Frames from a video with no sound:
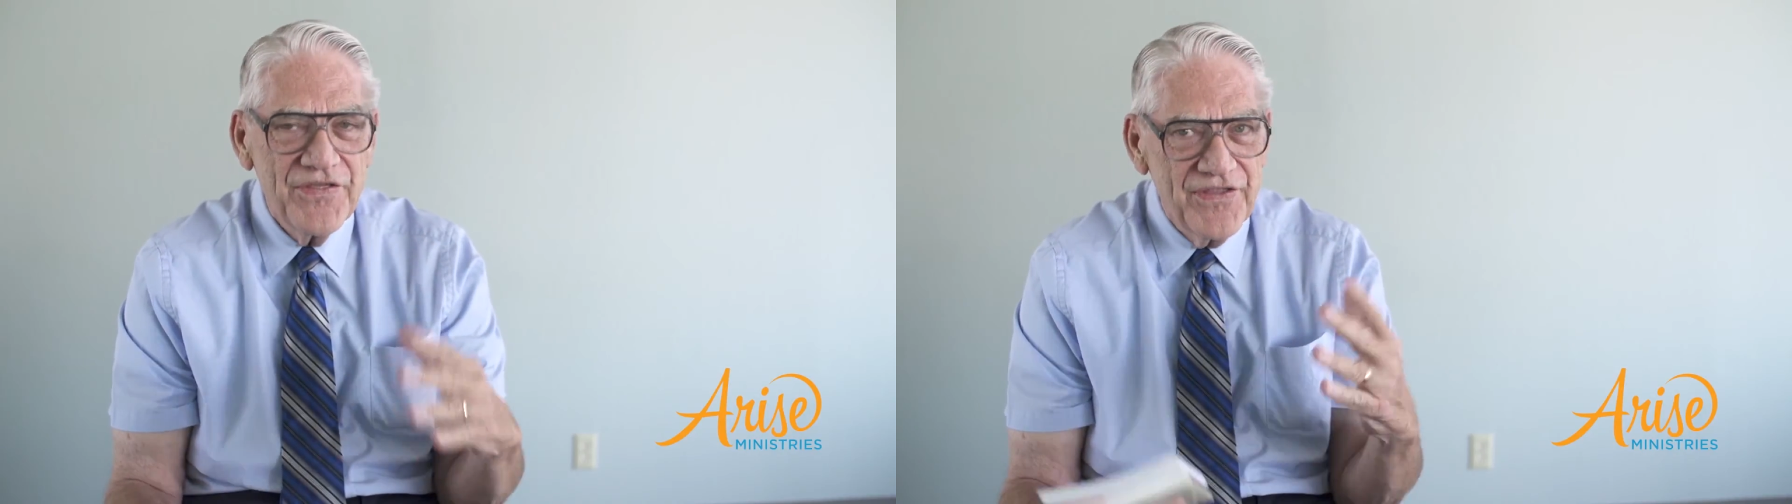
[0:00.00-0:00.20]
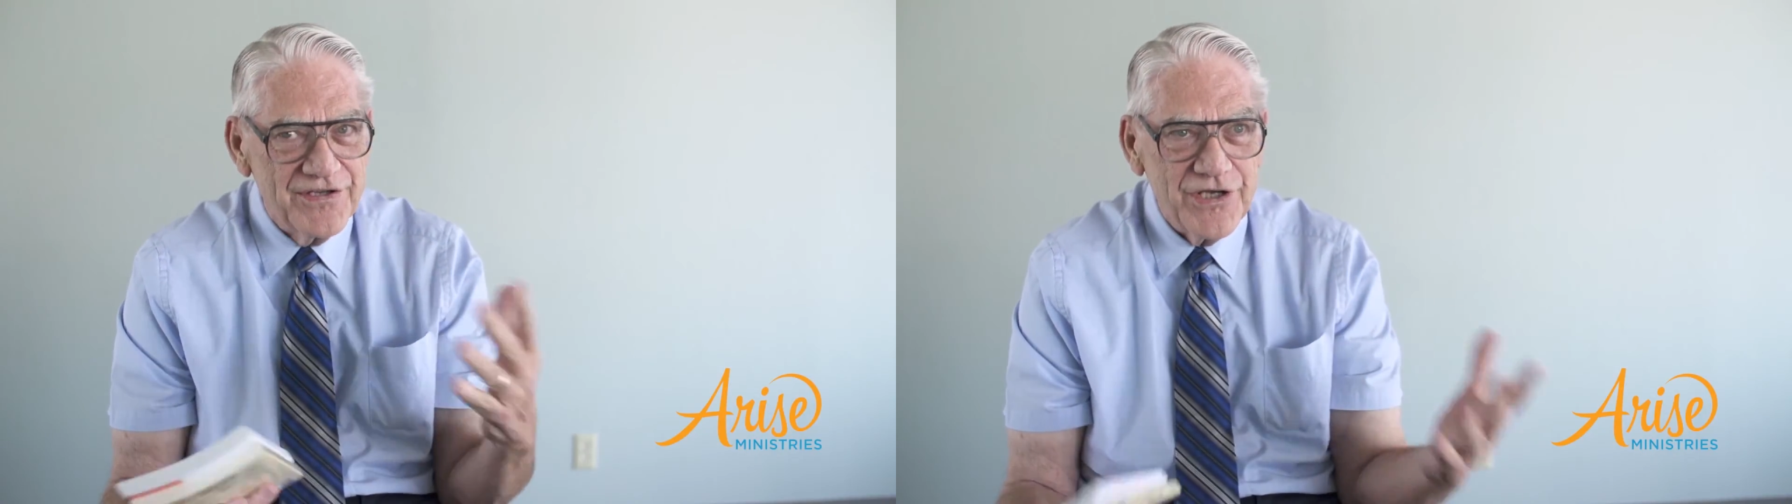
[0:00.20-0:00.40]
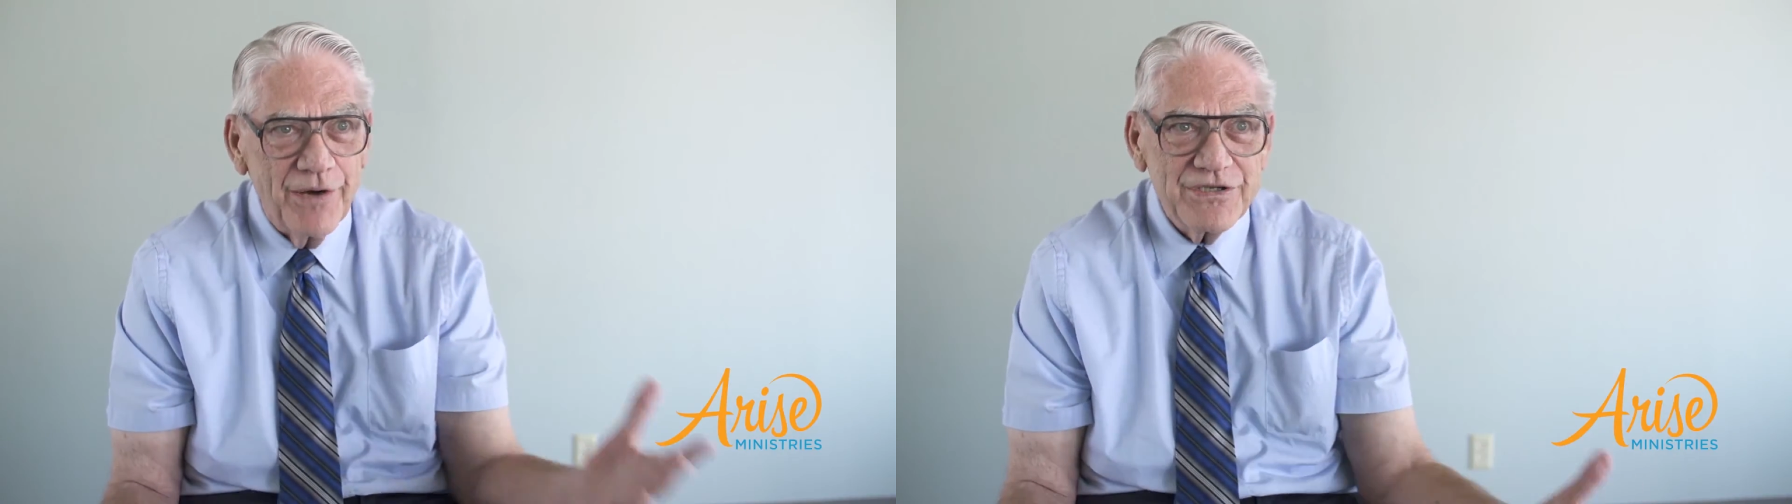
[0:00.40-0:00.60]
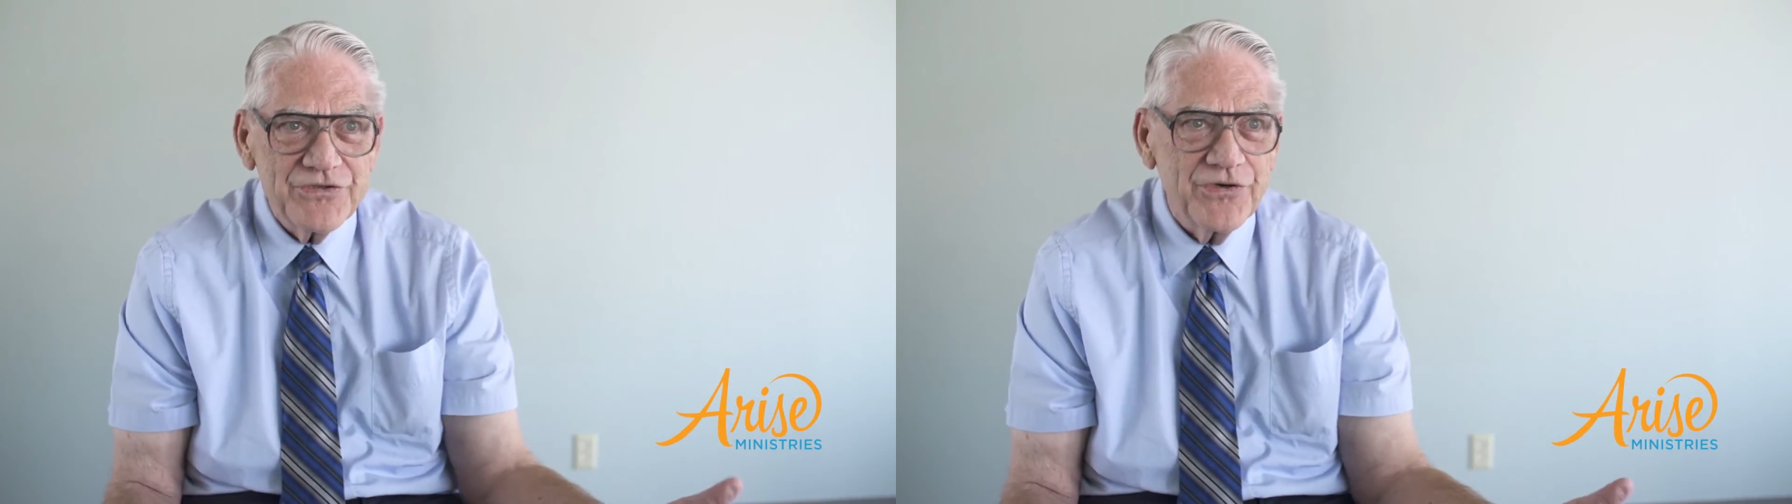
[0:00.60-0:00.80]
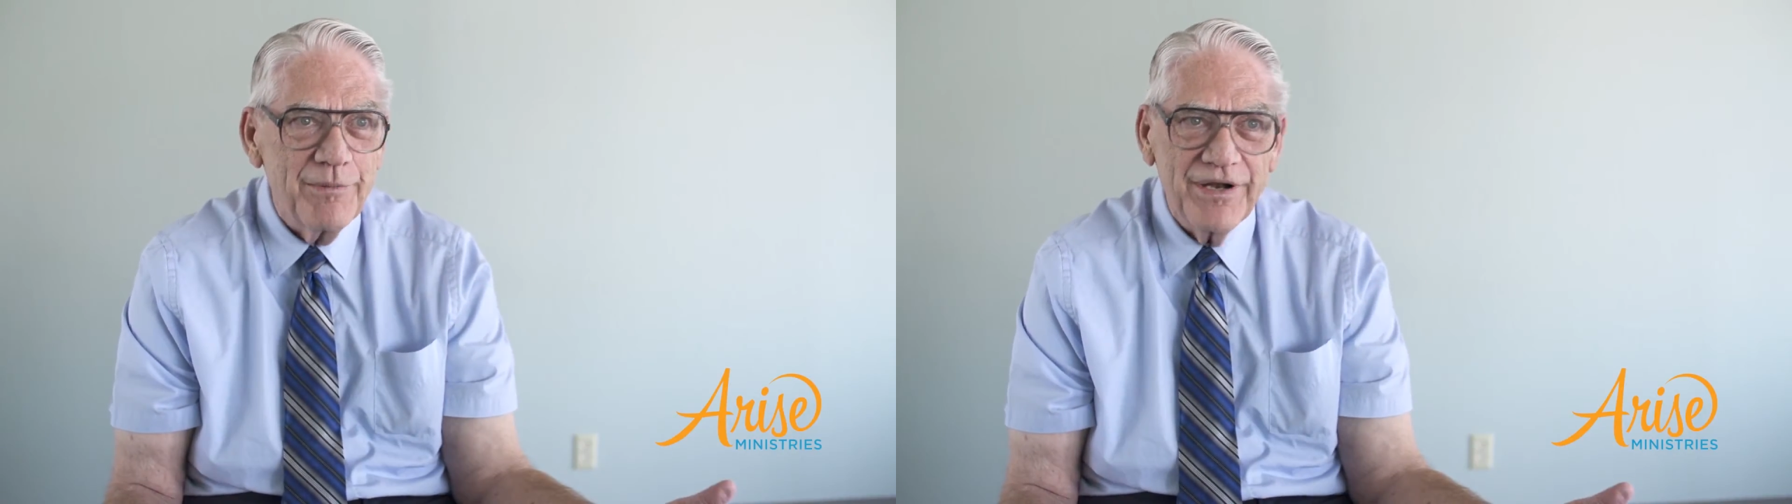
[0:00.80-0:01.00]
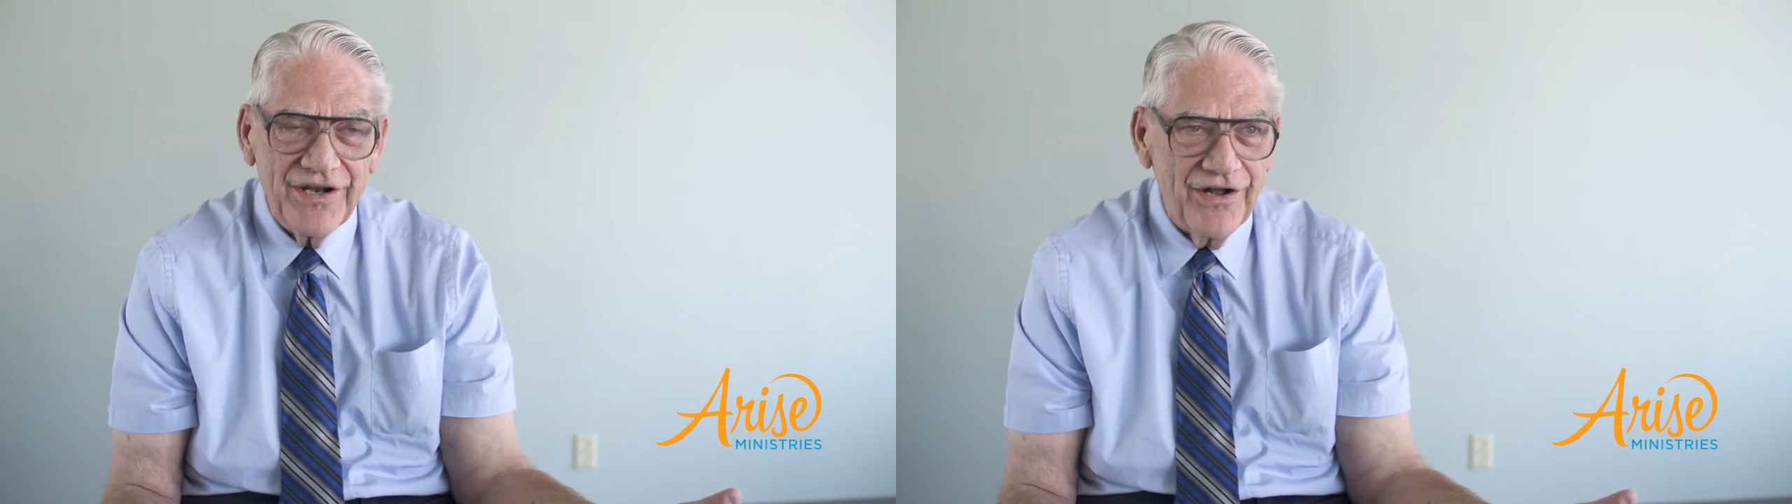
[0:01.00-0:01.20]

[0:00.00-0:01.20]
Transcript: There's always trouble in